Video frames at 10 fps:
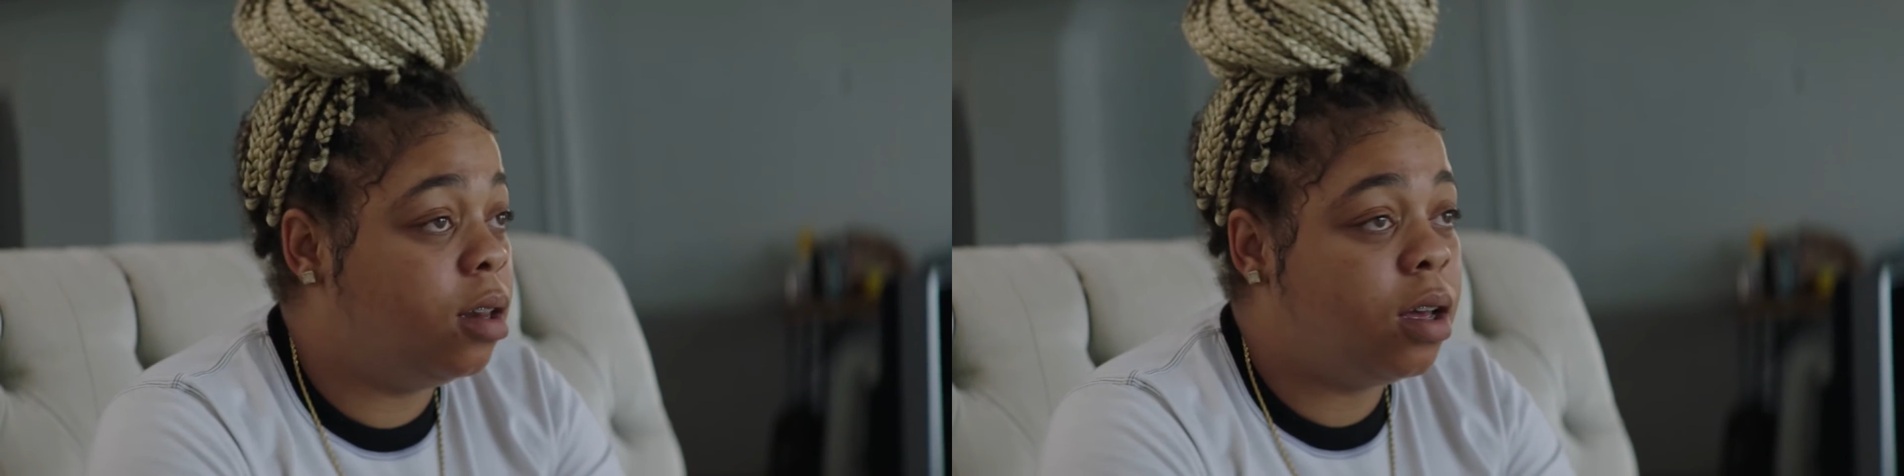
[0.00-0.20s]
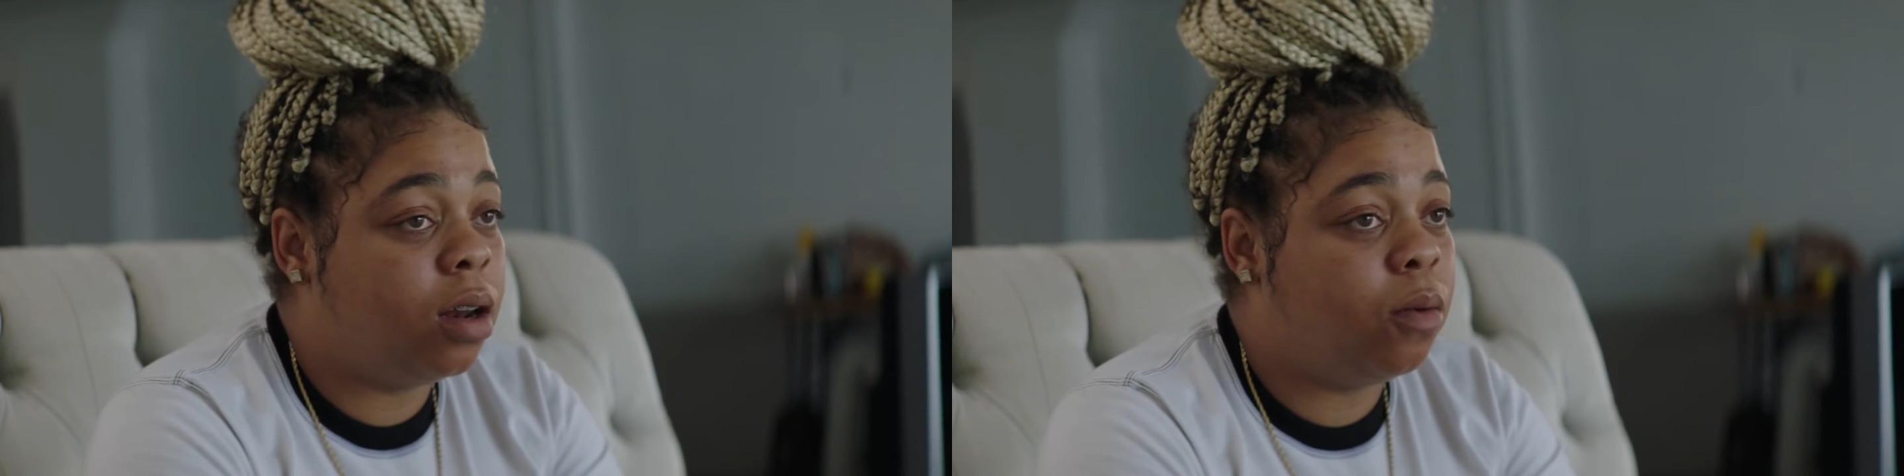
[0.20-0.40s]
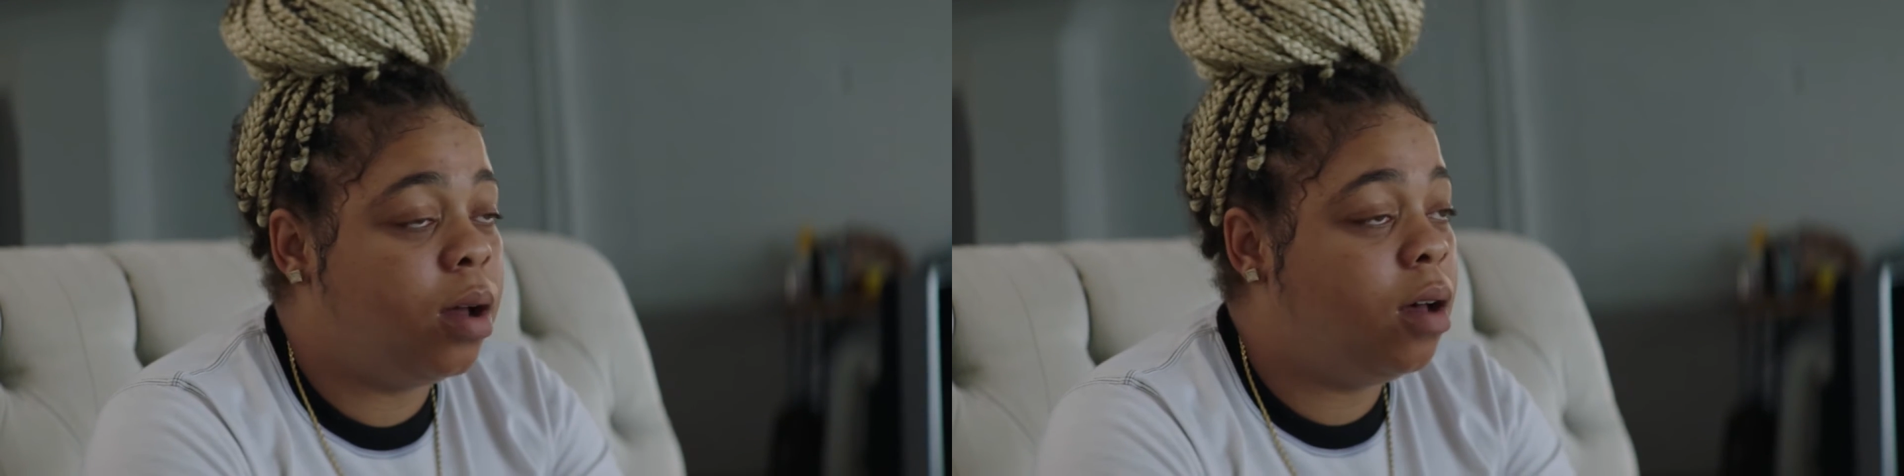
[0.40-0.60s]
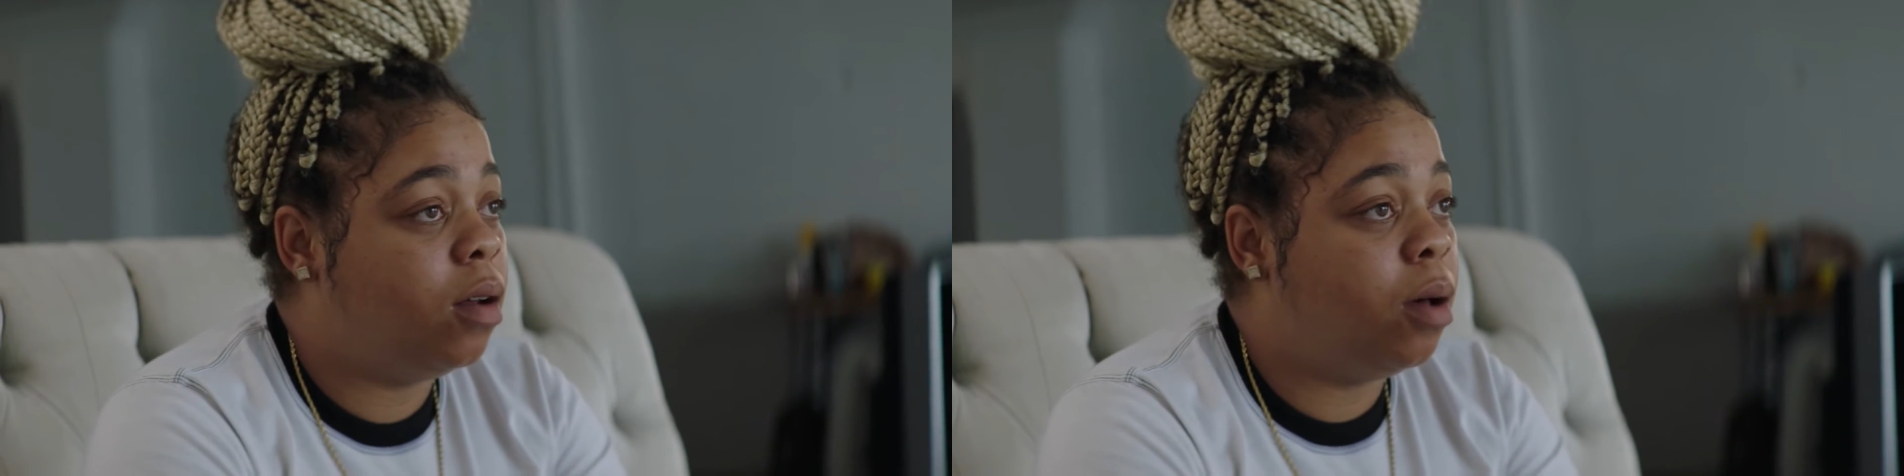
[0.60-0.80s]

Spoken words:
looking around,